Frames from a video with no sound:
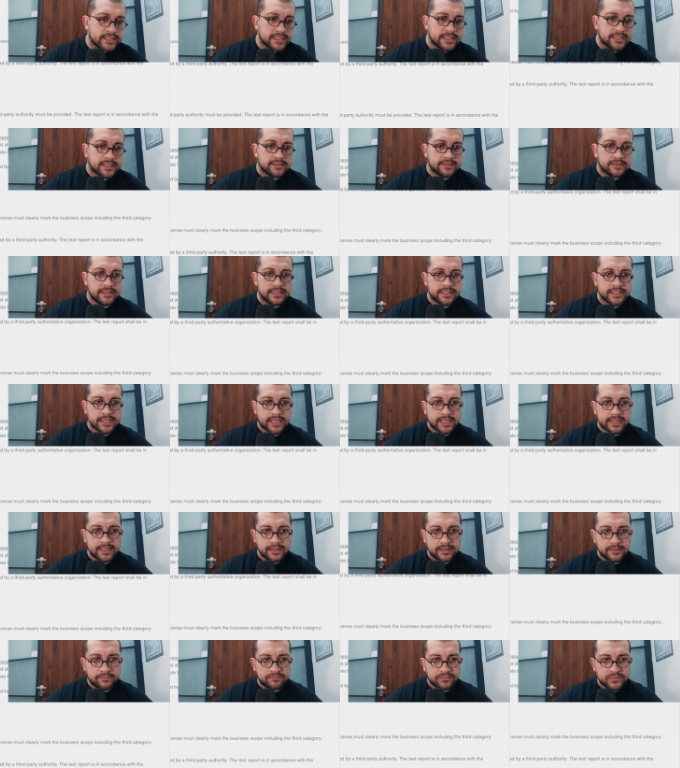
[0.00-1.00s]
these are
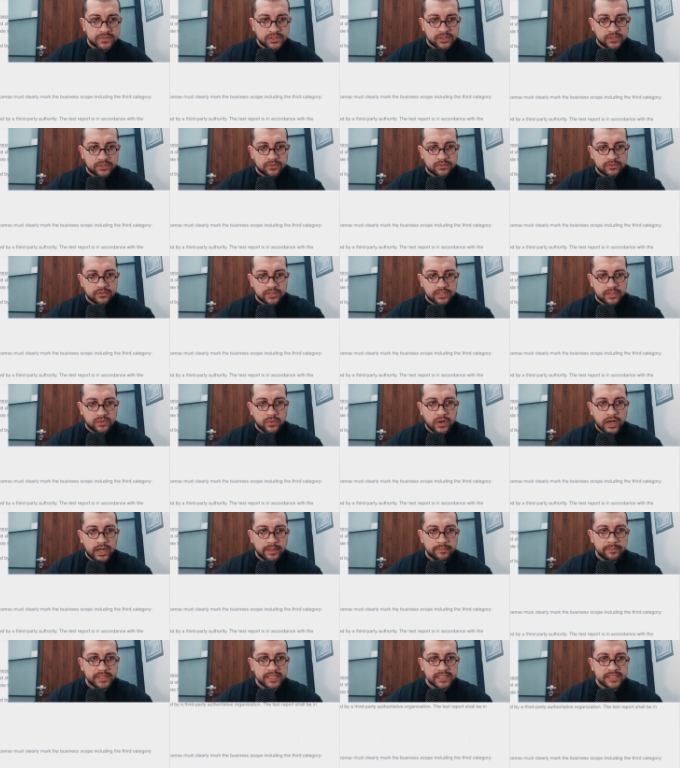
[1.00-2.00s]
the
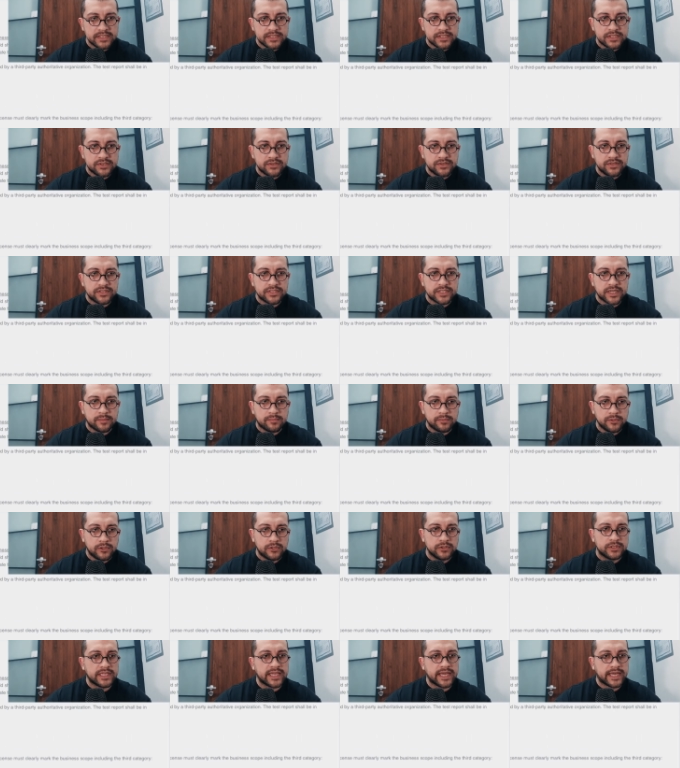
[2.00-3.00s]
requirements. You need to
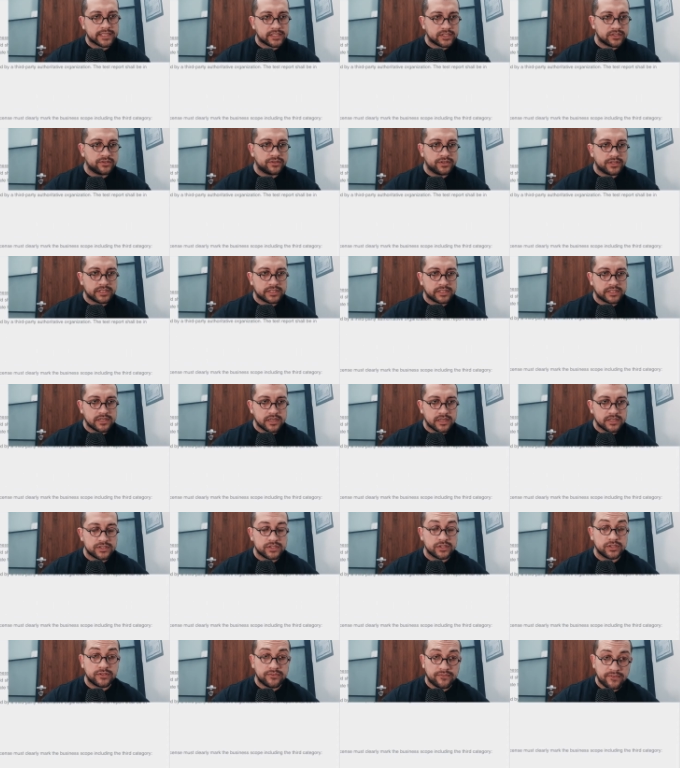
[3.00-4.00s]
upload category
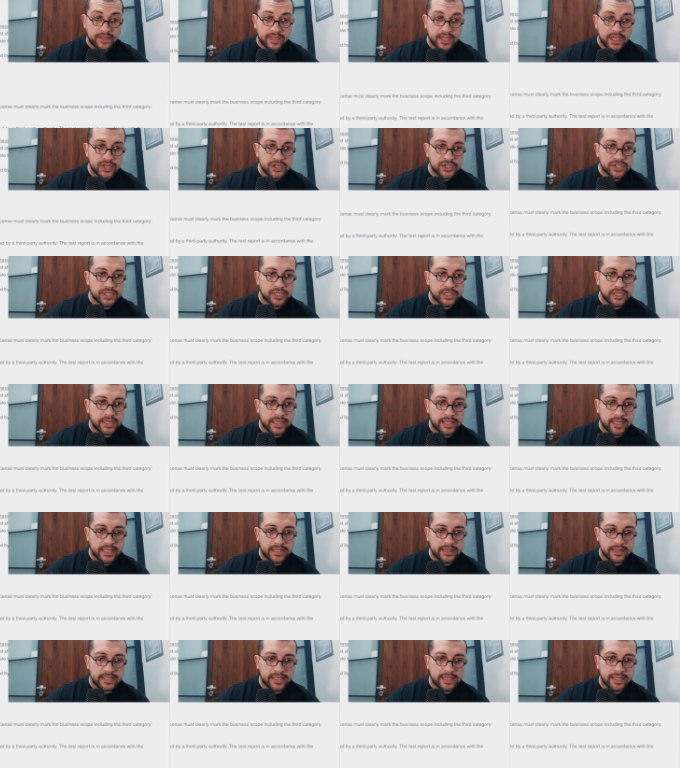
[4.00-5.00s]
certification,
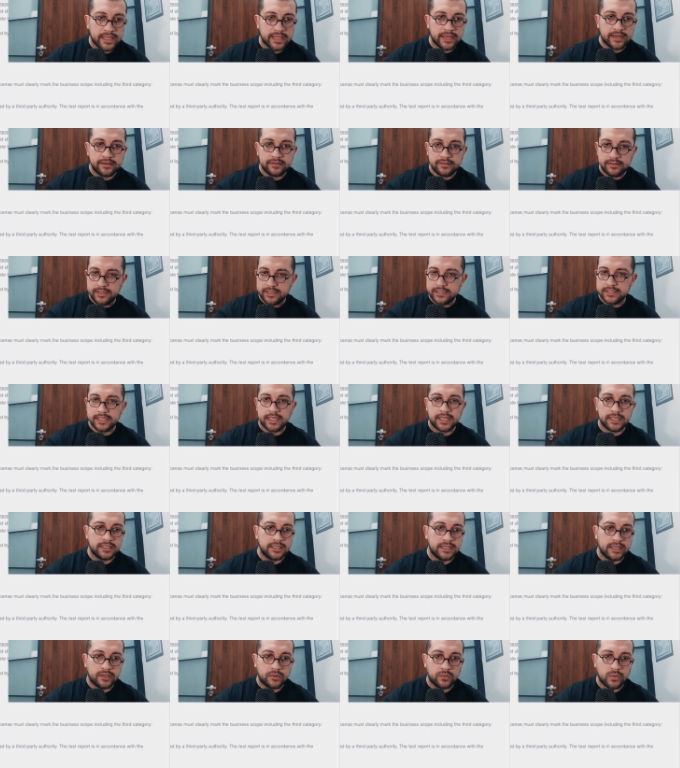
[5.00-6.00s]
and then these are
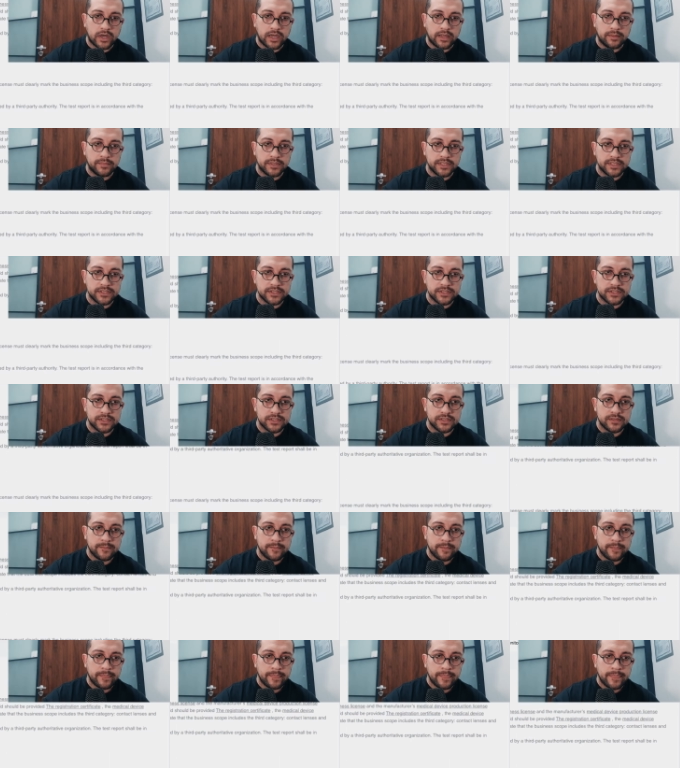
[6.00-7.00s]
the requirements.
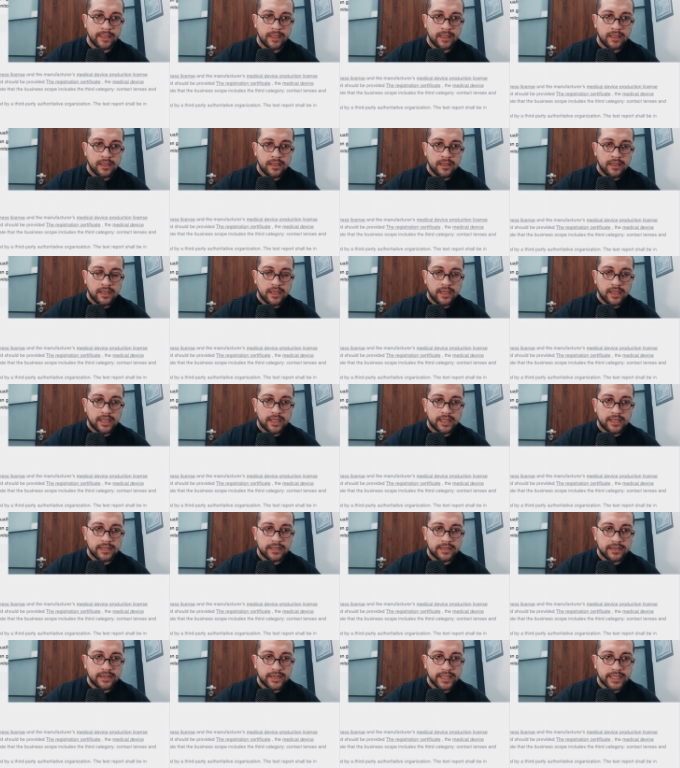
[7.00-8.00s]

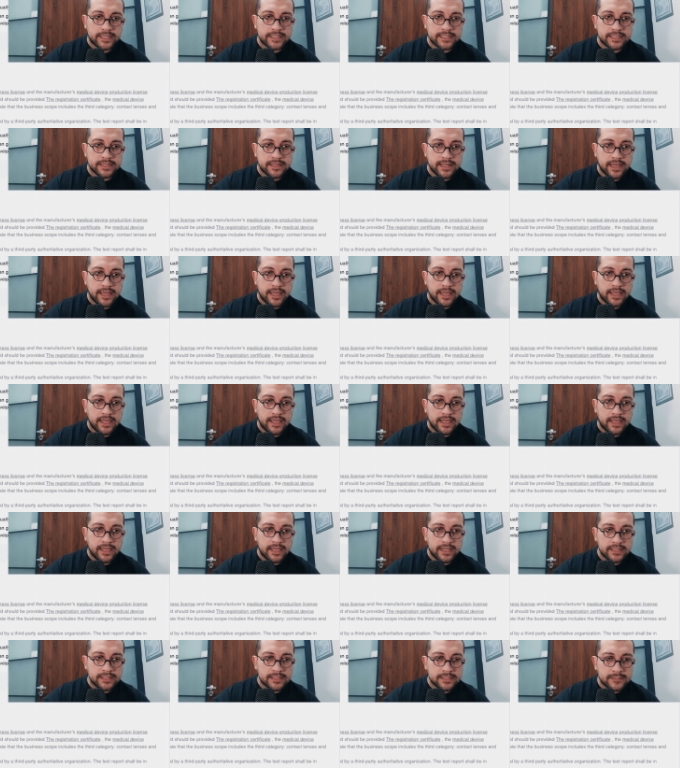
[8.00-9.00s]
And next thing
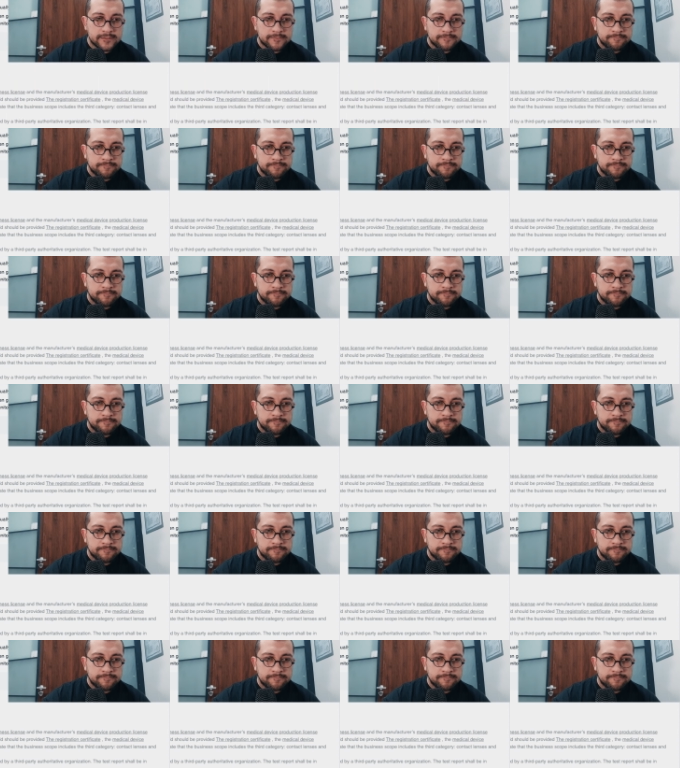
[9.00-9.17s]
is